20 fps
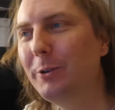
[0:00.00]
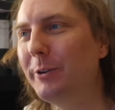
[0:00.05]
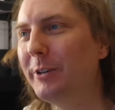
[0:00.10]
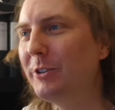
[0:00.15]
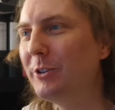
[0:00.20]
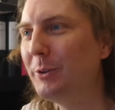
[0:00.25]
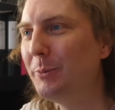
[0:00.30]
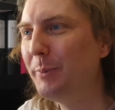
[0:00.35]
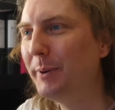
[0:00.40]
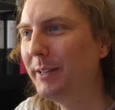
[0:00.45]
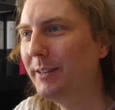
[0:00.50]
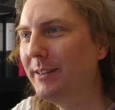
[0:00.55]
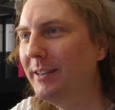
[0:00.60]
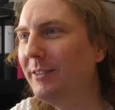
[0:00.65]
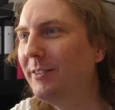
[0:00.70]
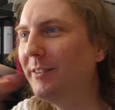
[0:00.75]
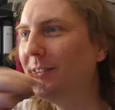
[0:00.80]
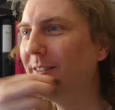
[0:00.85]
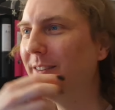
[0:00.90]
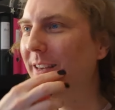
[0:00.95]
original, but
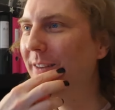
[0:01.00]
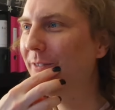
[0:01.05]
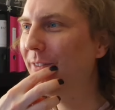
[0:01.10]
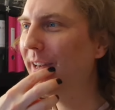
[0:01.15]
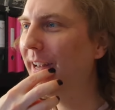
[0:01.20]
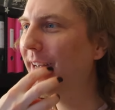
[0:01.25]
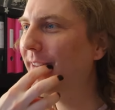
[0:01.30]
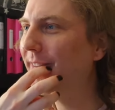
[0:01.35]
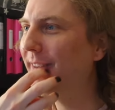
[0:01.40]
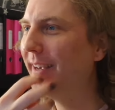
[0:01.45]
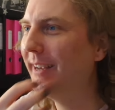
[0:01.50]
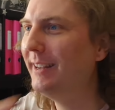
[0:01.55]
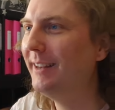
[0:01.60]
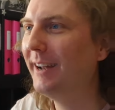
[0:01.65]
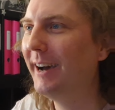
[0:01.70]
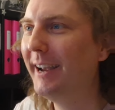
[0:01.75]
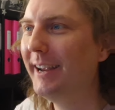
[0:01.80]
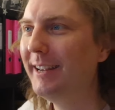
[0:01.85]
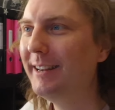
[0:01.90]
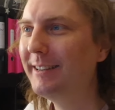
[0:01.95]
this is even less. I
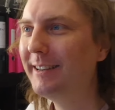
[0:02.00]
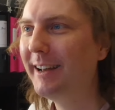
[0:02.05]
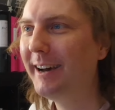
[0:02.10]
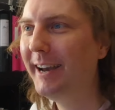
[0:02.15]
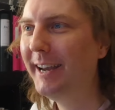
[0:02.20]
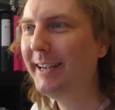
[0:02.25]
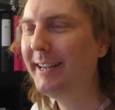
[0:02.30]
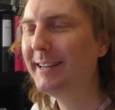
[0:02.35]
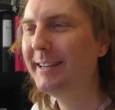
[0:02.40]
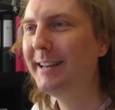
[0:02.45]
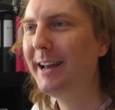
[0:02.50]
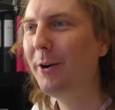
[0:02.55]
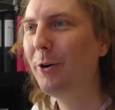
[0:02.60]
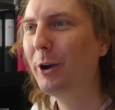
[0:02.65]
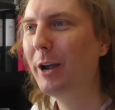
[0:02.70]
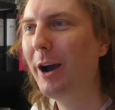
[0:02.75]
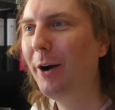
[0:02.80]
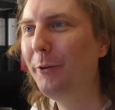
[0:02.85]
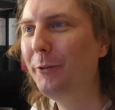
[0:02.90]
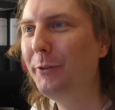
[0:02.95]
can, I can, I can
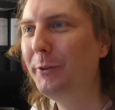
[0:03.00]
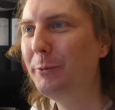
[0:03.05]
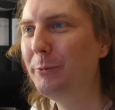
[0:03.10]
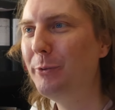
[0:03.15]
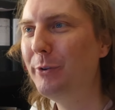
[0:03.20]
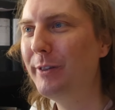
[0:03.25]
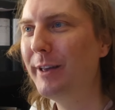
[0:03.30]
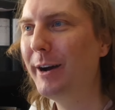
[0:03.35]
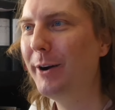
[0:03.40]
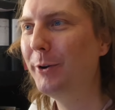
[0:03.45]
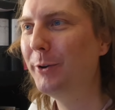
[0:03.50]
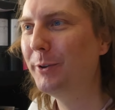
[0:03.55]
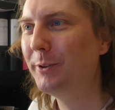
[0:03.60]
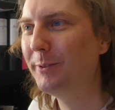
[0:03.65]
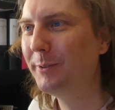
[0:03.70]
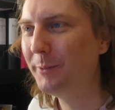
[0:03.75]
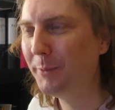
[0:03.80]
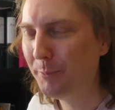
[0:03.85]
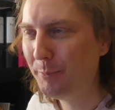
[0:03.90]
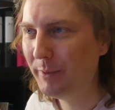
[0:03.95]
now count them without
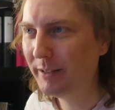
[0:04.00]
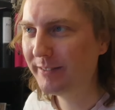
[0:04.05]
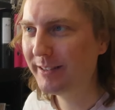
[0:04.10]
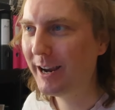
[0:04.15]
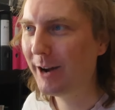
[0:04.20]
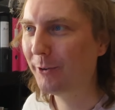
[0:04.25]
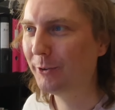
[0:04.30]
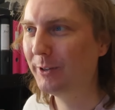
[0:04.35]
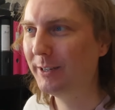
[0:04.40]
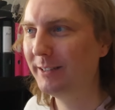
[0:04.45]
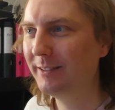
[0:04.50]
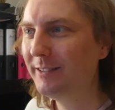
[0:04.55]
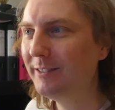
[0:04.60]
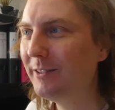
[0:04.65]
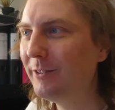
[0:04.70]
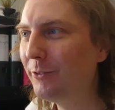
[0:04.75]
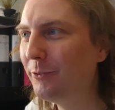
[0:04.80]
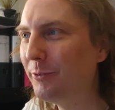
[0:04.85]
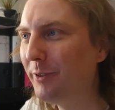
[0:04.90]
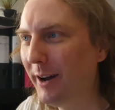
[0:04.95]
miscounting.
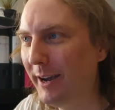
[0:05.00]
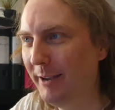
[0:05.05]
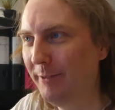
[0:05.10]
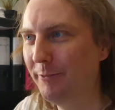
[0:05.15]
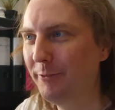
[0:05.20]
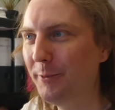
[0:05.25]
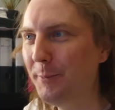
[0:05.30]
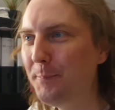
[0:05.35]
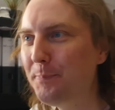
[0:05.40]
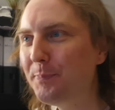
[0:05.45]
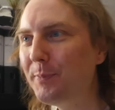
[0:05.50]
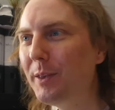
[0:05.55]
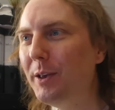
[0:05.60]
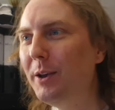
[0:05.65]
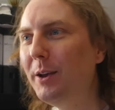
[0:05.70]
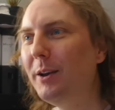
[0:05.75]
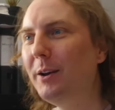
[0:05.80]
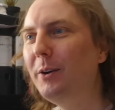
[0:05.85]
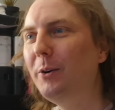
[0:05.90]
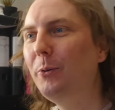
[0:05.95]
This is five.
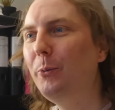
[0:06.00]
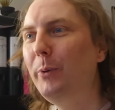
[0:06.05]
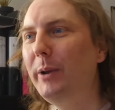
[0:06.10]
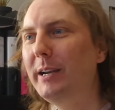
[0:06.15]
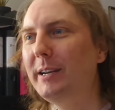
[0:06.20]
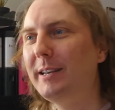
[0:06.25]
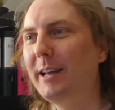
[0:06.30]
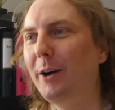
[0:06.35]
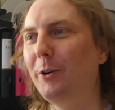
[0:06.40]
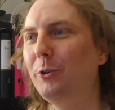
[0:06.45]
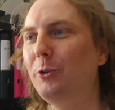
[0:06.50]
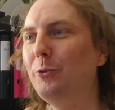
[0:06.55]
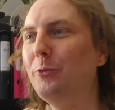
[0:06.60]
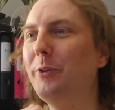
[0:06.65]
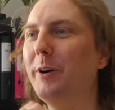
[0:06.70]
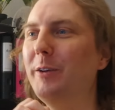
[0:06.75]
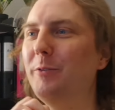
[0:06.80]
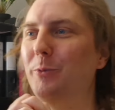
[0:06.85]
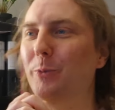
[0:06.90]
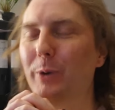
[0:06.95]
We are down to
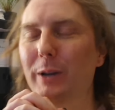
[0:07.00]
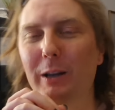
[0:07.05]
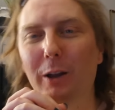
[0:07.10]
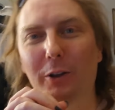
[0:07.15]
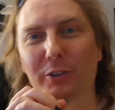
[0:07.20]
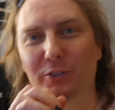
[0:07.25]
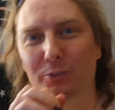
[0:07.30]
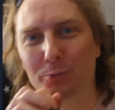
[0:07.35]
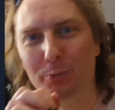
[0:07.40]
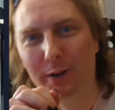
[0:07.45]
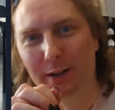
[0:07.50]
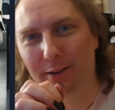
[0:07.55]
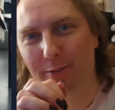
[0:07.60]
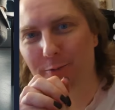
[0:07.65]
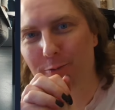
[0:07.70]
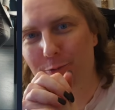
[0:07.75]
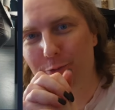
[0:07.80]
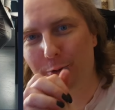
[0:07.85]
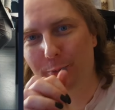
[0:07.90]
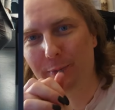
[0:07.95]
five. We lost
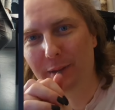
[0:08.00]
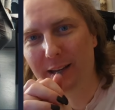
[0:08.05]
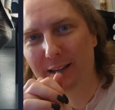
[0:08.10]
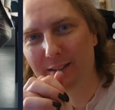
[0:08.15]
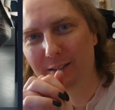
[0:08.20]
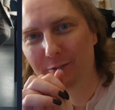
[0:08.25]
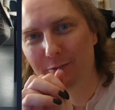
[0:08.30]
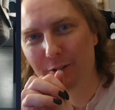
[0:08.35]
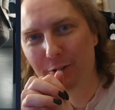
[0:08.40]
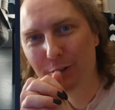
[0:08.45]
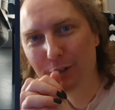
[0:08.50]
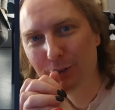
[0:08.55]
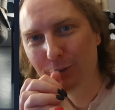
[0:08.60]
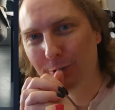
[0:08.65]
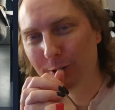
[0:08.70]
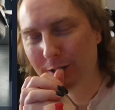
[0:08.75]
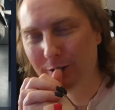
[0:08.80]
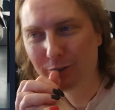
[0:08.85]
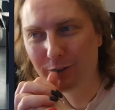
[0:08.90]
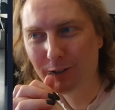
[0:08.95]
one from like the very
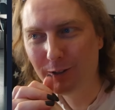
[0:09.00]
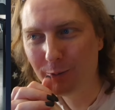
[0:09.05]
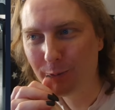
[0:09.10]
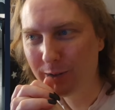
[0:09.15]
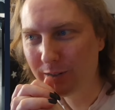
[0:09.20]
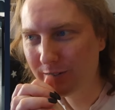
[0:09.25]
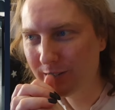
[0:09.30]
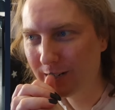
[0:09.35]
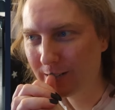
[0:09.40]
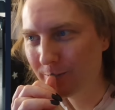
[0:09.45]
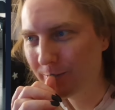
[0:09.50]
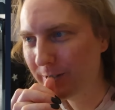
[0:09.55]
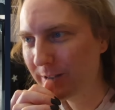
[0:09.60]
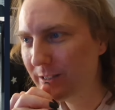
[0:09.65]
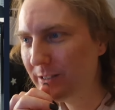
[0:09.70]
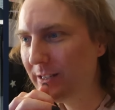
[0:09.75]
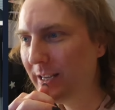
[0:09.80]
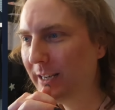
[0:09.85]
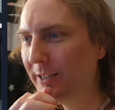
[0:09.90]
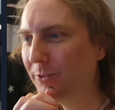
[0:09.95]
original. We started
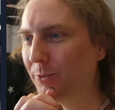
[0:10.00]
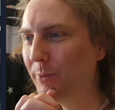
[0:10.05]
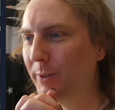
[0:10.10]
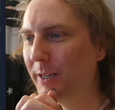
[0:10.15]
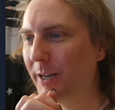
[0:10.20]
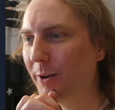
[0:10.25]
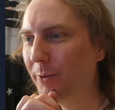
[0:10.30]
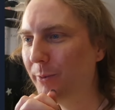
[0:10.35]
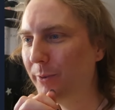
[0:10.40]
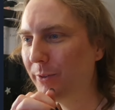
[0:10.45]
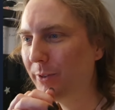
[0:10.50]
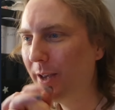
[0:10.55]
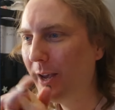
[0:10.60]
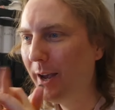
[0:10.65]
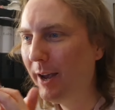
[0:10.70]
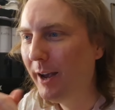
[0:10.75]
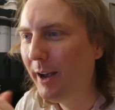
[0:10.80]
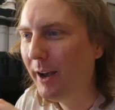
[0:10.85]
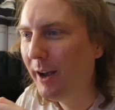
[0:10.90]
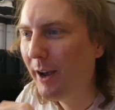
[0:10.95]
with six. We're now with.
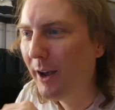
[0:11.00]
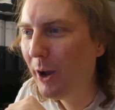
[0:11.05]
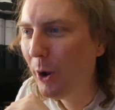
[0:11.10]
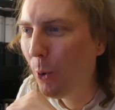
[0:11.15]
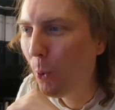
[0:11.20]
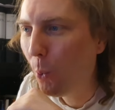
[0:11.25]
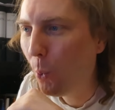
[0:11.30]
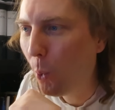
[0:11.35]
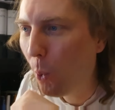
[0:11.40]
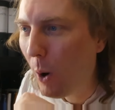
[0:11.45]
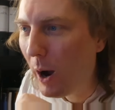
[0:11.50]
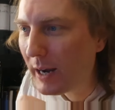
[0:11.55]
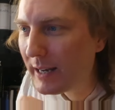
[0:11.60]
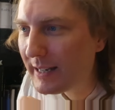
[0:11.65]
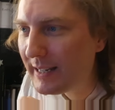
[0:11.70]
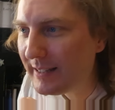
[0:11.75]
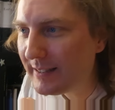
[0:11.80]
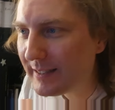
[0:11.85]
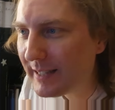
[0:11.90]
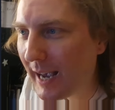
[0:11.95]
What
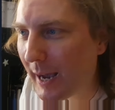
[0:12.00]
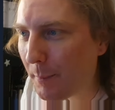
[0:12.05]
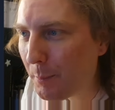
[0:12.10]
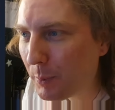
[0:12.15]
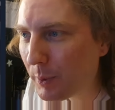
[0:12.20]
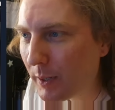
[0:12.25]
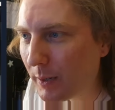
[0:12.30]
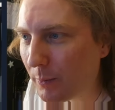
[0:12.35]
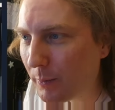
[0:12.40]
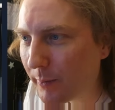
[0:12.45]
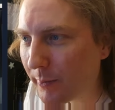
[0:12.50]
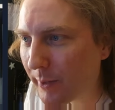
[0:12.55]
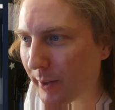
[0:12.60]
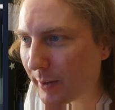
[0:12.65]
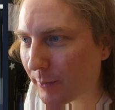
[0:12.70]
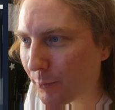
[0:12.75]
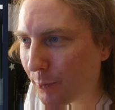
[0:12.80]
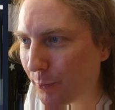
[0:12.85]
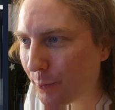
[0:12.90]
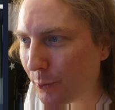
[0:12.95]
is happening with
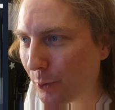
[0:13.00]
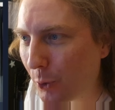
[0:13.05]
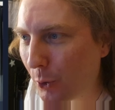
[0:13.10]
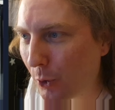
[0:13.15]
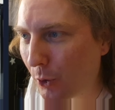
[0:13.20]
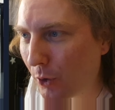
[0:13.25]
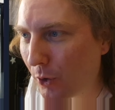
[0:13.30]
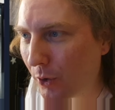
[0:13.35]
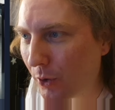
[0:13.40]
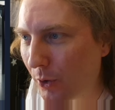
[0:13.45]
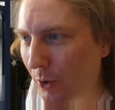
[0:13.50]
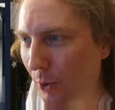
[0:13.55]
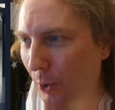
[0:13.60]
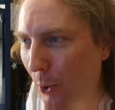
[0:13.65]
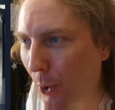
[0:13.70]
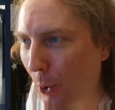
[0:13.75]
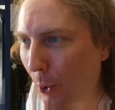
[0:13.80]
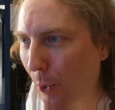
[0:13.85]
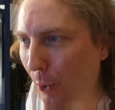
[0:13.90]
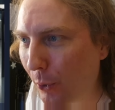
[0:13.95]
that foot?
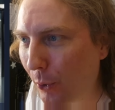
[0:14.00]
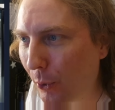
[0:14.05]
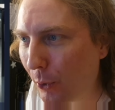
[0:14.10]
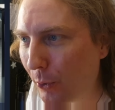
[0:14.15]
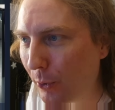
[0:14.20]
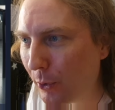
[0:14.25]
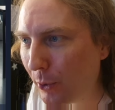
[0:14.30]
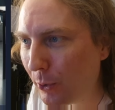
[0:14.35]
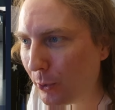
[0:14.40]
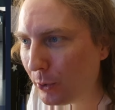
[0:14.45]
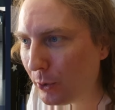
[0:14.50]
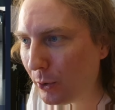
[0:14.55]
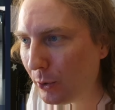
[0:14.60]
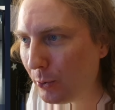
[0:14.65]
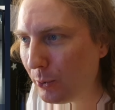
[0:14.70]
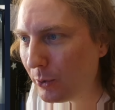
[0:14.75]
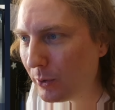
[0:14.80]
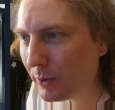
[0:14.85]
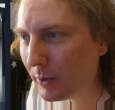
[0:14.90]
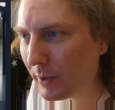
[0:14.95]
No, no, no,
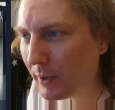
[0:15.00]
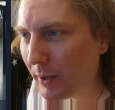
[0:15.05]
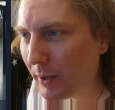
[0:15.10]
don't.